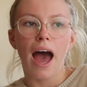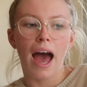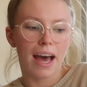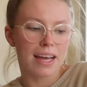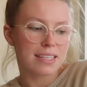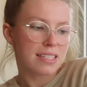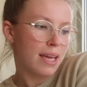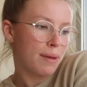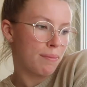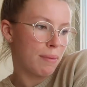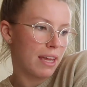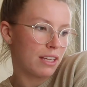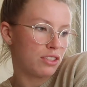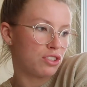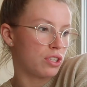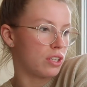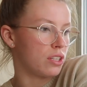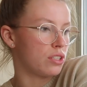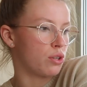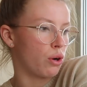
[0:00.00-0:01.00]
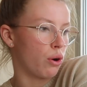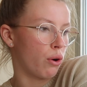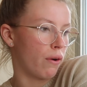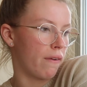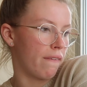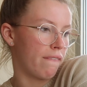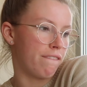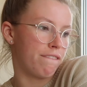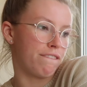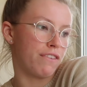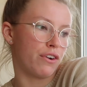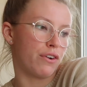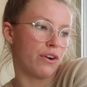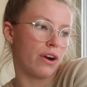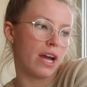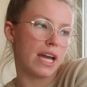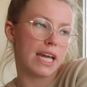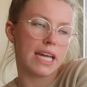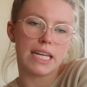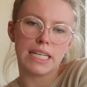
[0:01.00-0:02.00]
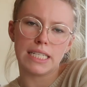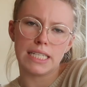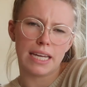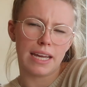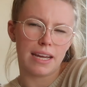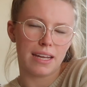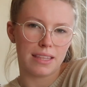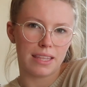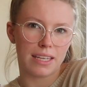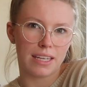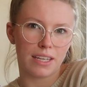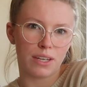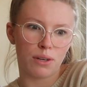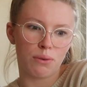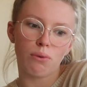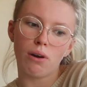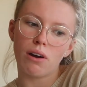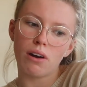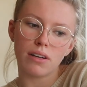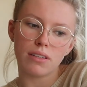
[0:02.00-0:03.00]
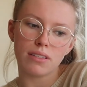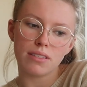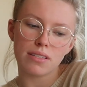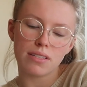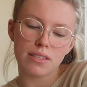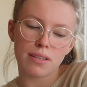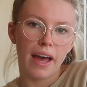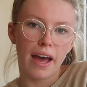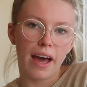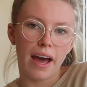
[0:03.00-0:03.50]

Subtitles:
As I mentioned on Friday, I think it was,